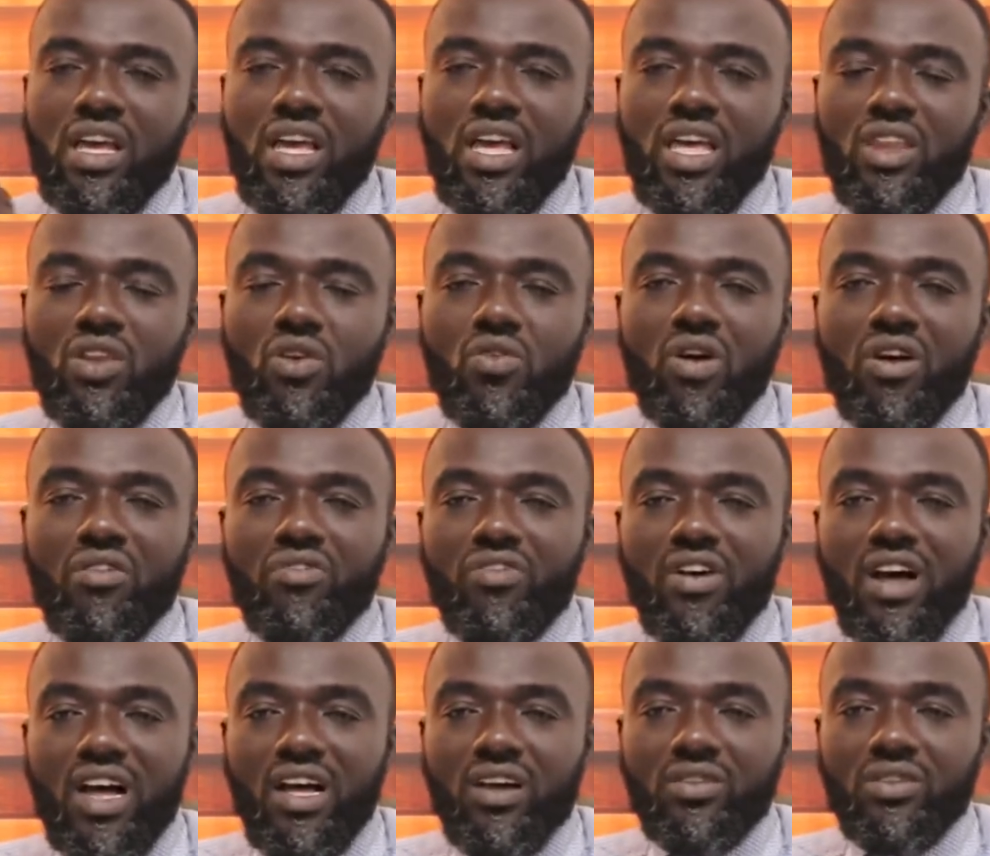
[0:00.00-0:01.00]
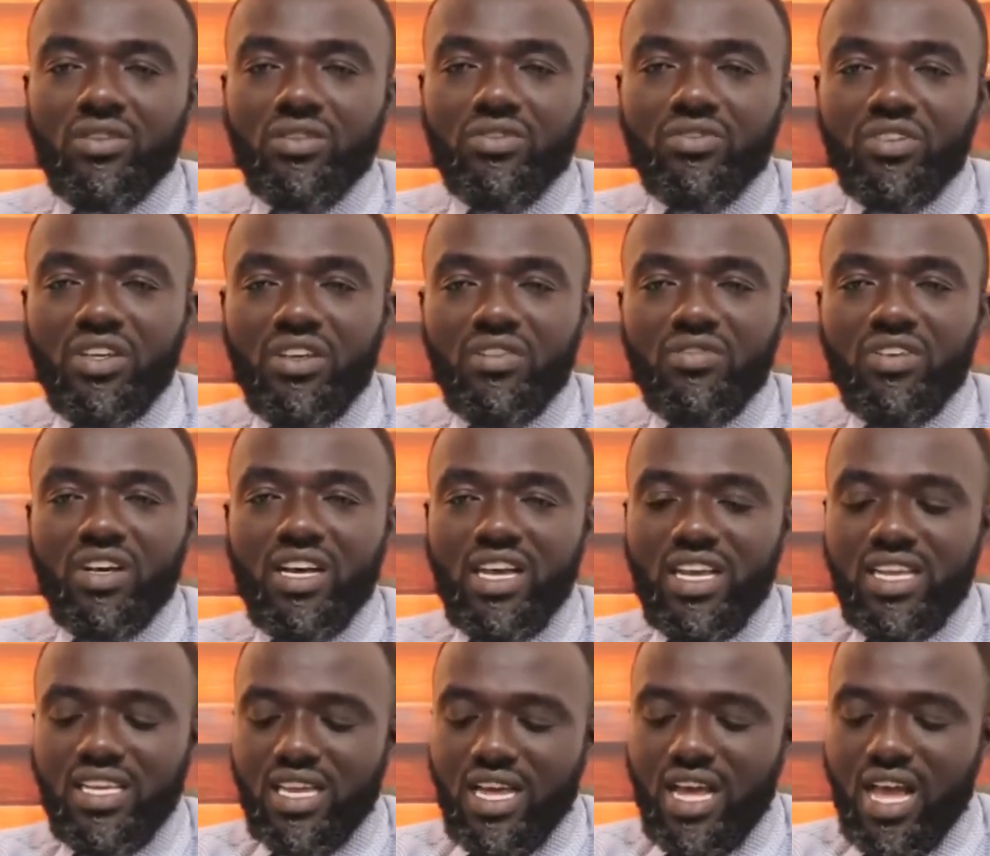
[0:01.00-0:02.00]
Noah found favor
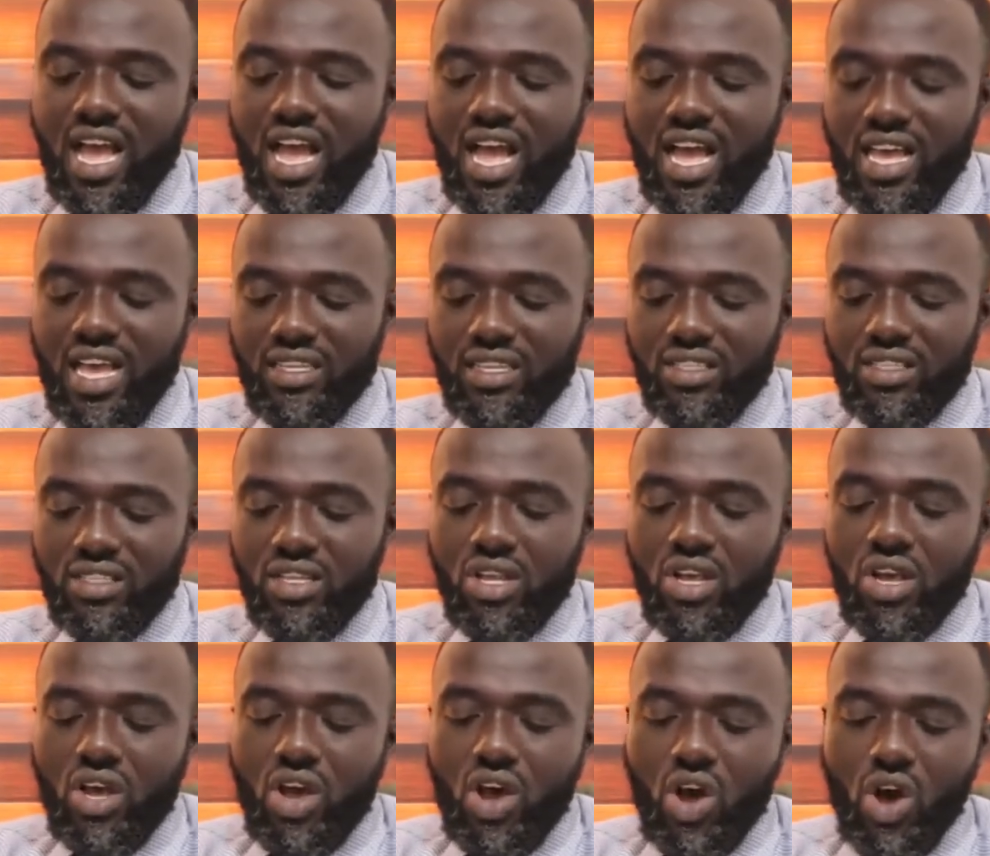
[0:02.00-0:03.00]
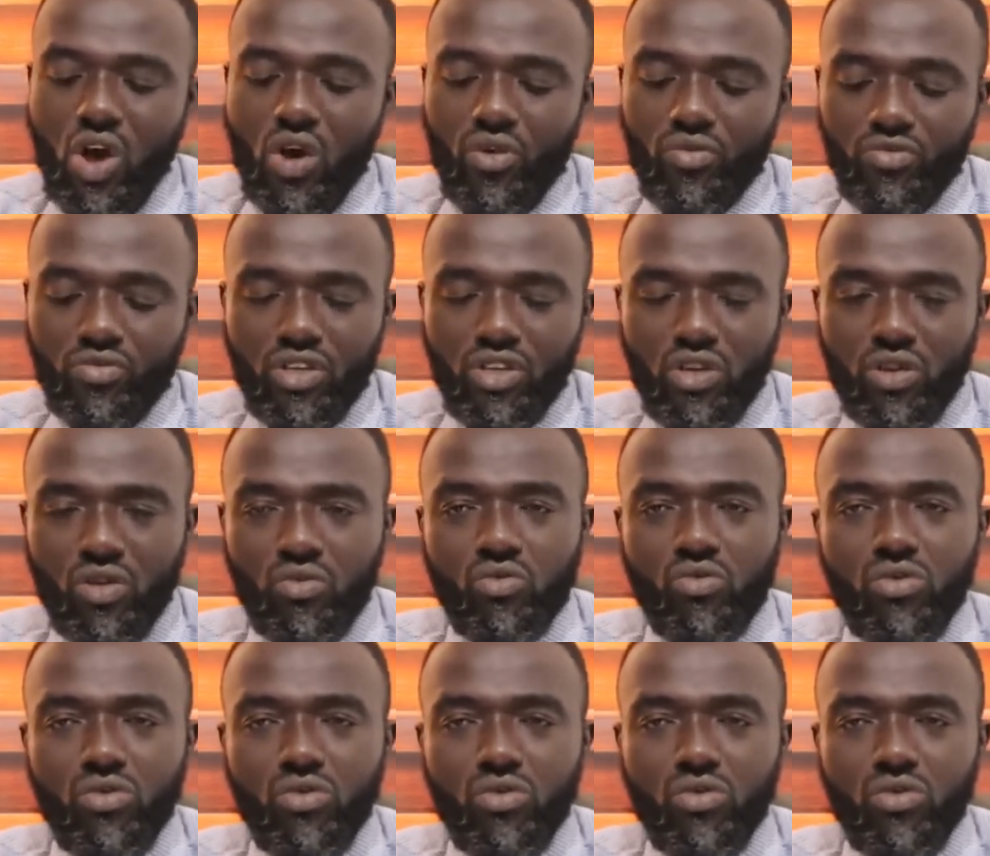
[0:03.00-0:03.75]
in the eyes of the Lord.